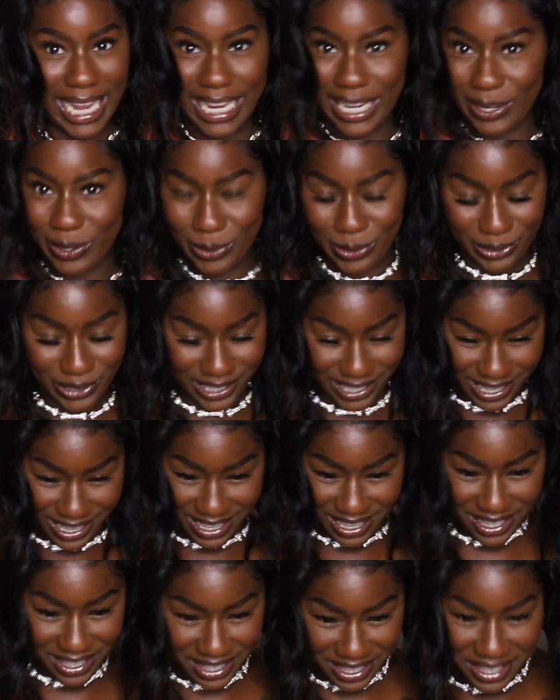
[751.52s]
curls.
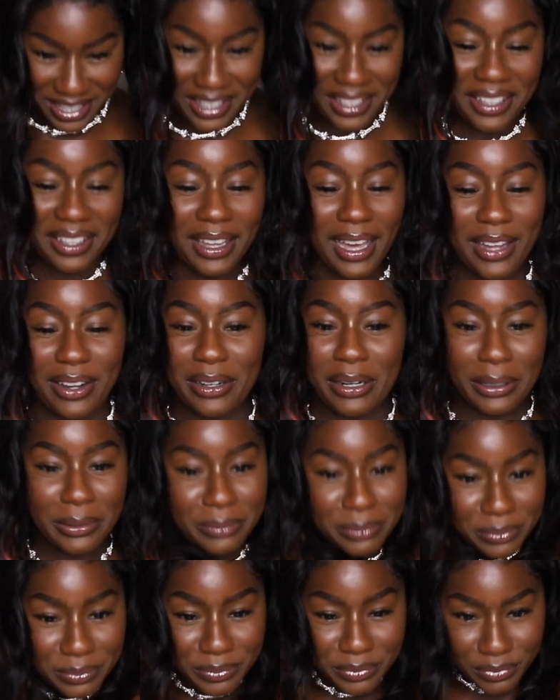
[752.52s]
I don't know,
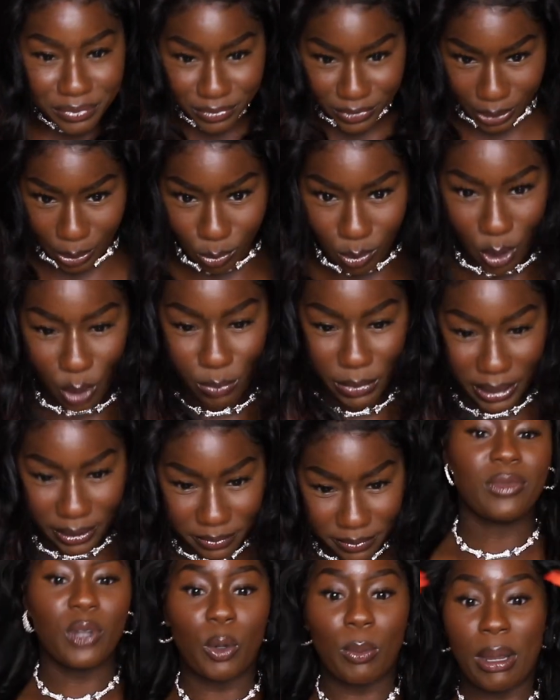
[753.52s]
don't quote me.
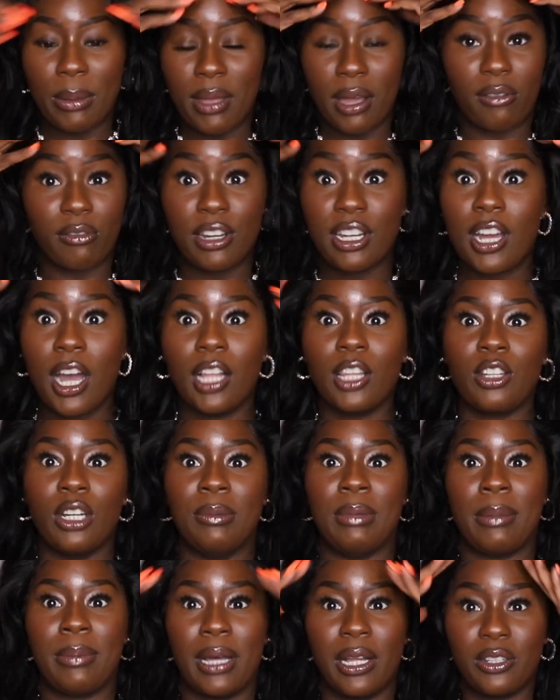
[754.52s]
Maybe I'll recolor it,
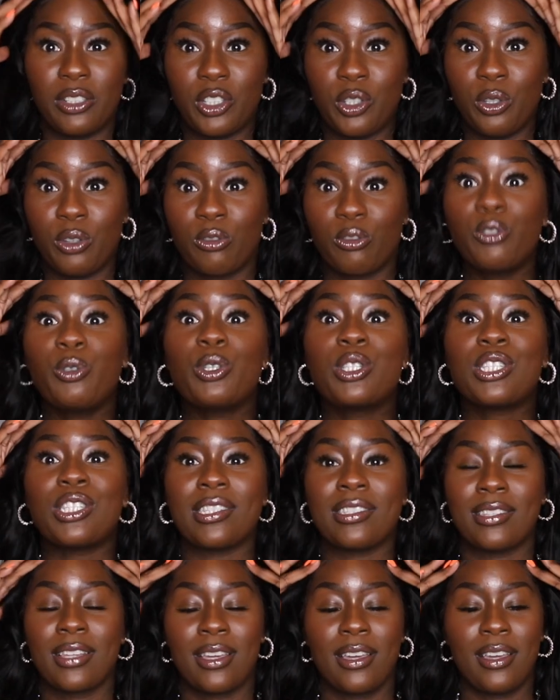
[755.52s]
maybe I'll do the
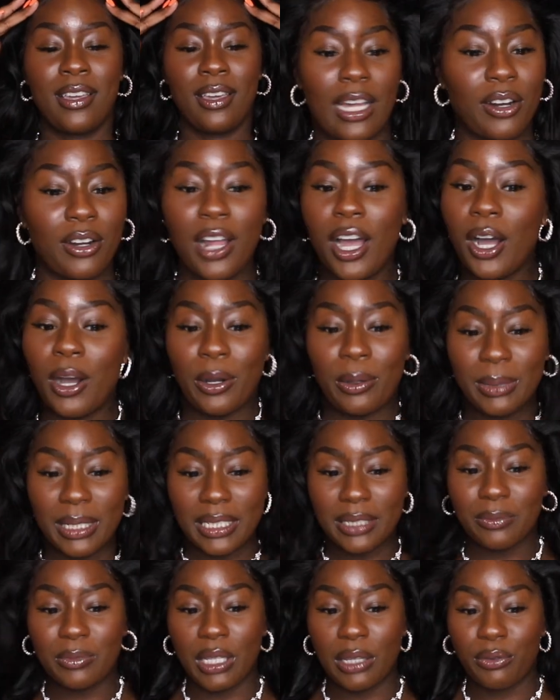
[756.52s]
roots. I don't know,
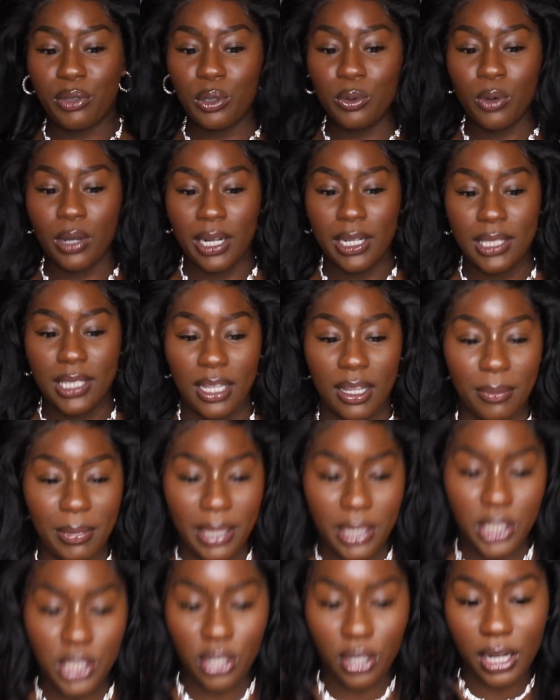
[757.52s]
but if you wanted to
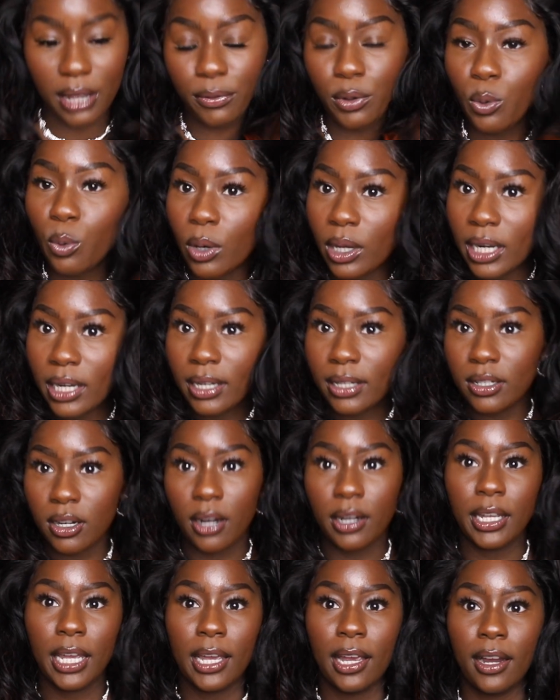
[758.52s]
make sure, if you wanted
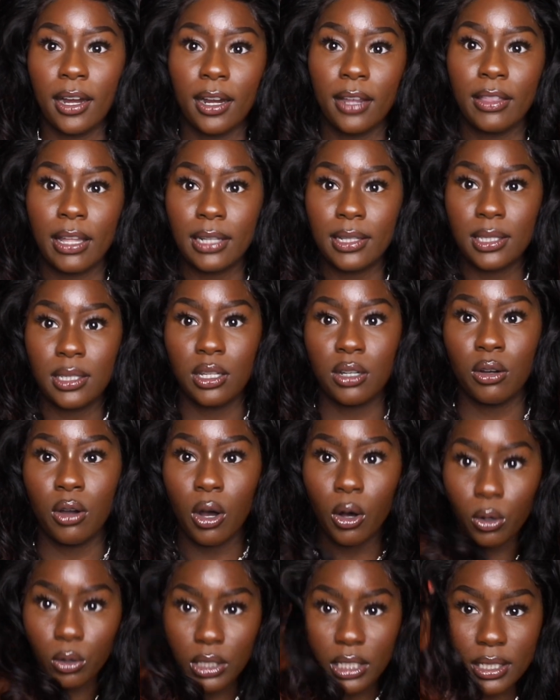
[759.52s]
dark hair that still
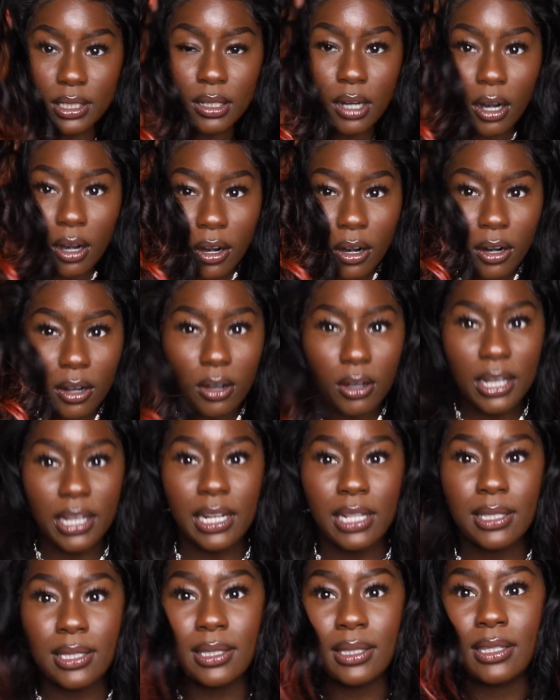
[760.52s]
hold its curl and
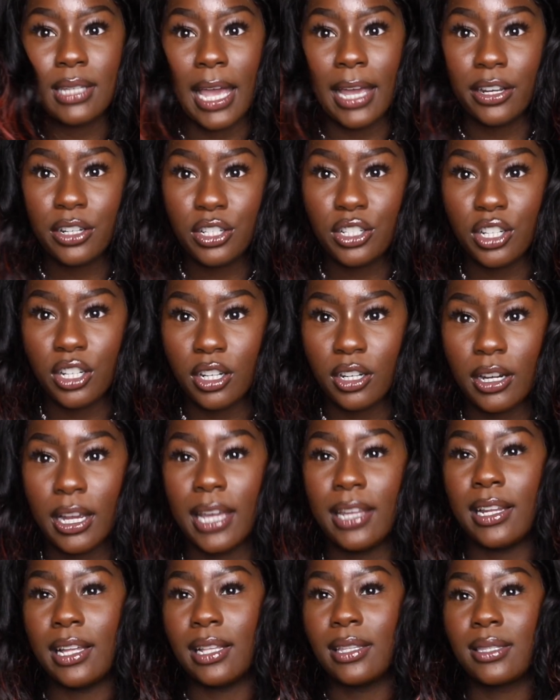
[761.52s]
its texture
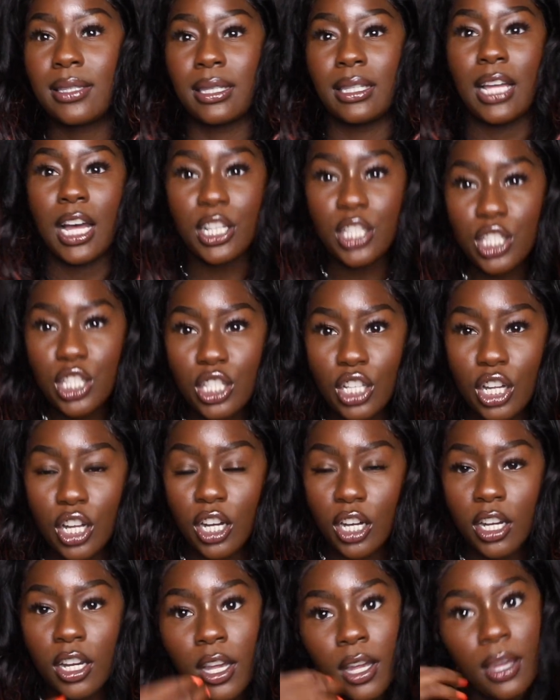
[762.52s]
and its
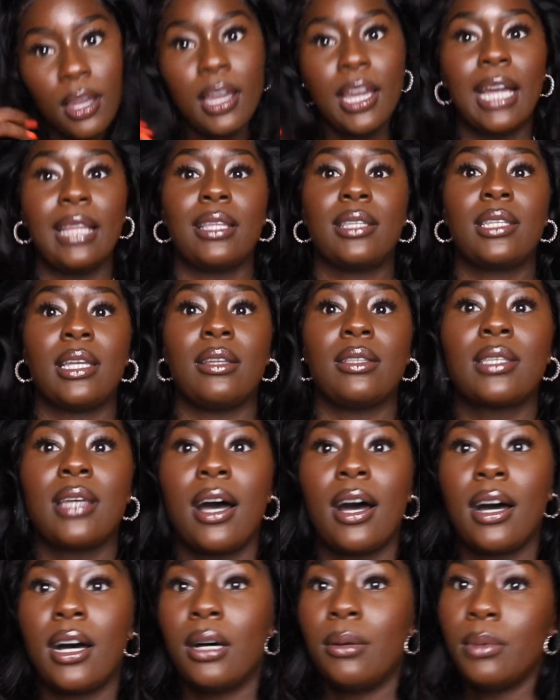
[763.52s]
luster at the same
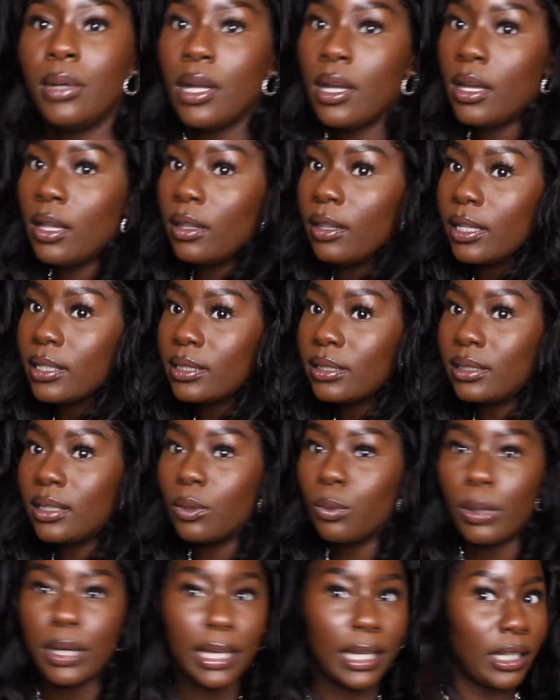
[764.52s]
time, this is the
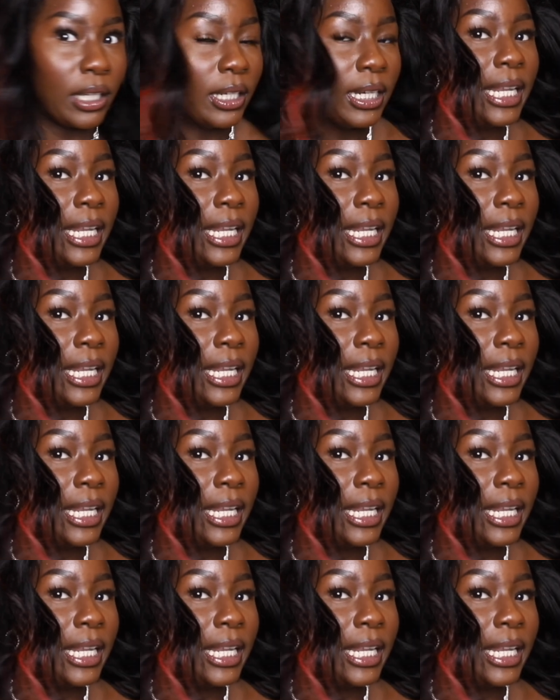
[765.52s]
wig you